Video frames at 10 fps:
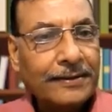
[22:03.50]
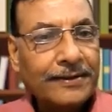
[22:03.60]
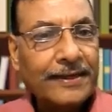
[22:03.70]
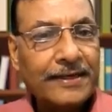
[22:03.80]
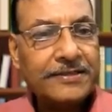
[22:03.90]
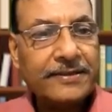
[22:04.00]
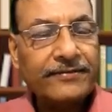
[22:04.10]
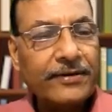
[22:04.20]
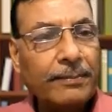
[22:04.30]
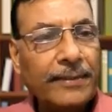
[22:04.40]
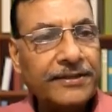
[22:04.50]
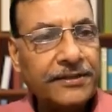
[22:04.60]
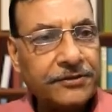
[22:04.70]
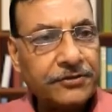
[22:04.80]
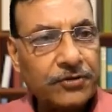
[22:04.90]
There are several
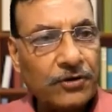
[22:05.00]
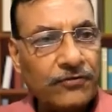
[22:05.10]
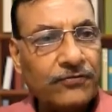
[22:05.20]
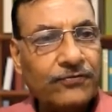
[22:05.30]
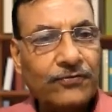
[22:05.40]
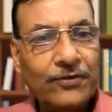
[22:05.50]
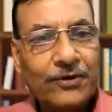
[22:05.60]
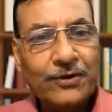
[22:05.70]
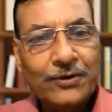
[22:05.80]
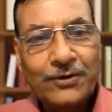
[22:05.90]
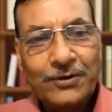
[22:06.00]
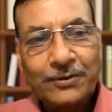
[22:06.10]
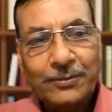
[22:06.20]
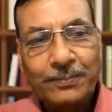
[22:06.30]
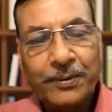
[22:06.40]
methods of
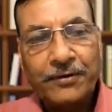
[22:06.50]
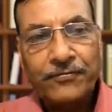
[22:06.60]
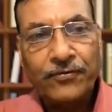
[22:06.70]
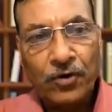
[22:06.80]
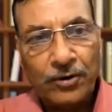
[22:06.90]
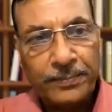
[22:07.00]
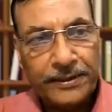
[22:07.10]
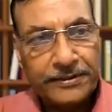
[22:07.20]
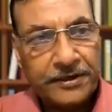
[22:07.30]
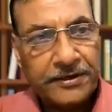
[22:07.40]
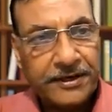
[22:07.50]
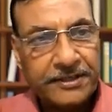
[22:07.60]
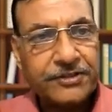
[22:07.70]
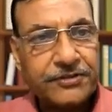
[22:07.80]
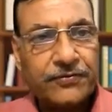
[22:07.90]
performing the
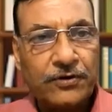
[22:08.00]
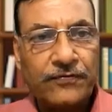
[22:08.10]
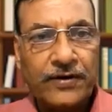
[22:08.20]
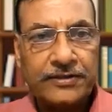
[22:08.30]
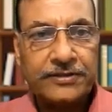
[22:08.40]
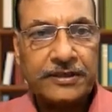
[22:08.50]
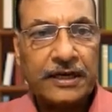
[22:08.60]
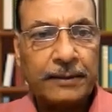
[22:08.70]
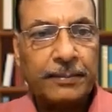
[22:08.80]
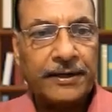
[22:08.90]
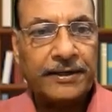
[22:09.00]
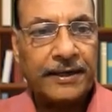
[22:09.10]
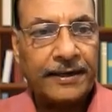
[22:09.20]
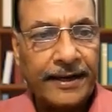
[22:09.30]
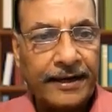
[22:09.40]
test for flexor carpi
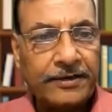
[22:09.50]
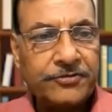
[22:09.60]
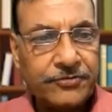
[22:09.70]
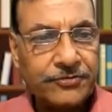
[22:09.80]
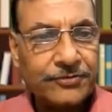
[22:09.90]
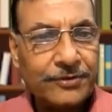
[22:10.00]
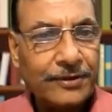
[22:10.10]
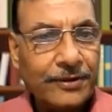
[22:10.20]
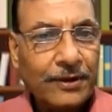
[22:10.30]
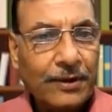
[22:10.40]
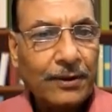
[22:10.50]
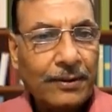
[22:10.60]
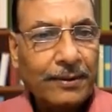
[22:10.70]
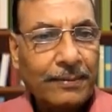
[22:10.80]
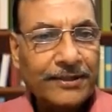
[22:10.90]
ulnaris.
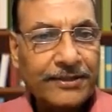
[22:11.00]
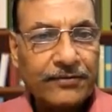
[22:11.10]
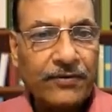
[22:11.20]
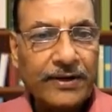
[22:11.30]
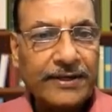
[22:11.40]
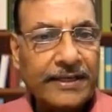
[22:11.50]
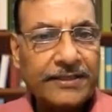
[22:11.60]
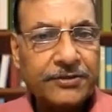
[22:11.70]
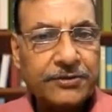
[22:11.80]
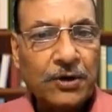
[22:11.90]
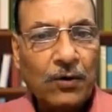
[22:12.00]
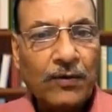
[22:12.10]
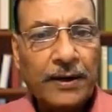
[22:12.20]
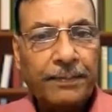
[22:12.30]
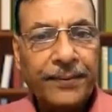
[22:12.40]
Method 1 is,
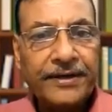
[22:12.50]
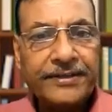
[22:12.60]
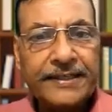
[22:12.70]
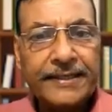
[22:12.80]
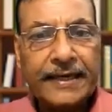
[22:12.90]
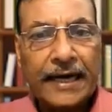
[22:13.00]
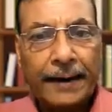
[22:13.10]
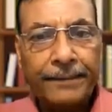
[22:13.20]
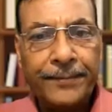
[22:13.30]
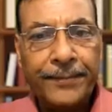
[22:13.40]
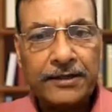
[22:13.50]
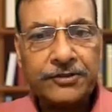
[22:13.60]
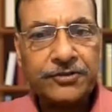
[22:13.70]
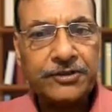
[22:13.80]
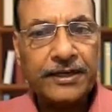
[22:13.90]
while patient
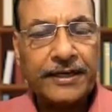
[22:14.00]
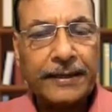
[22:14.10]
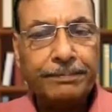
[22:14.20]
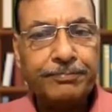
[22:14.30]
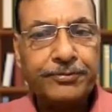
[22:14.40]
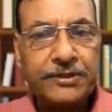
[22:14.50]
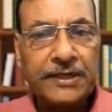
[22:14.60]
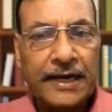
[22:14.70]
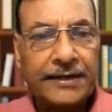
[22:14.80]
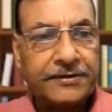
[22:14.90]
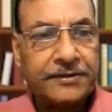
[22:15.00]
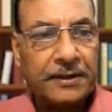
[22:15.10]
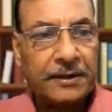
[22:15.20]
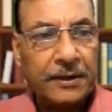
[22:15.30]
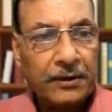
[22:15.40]
abducts the
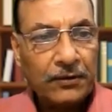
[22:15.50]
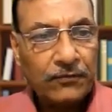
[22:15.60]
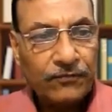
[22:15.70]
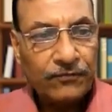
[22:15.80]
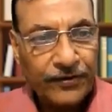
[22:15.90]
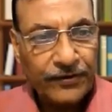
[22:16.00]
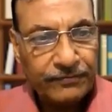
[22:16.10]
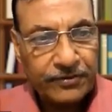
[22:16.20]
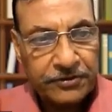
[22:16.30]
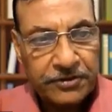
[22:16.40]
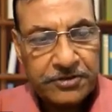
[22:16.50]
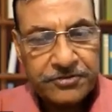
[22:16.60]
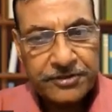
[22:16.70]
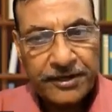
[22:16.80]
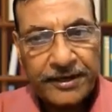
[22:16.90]
ipsilateral fifth
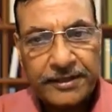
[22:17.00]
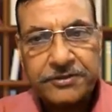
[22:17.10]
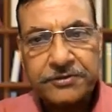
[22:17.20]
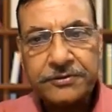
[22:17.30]
digit,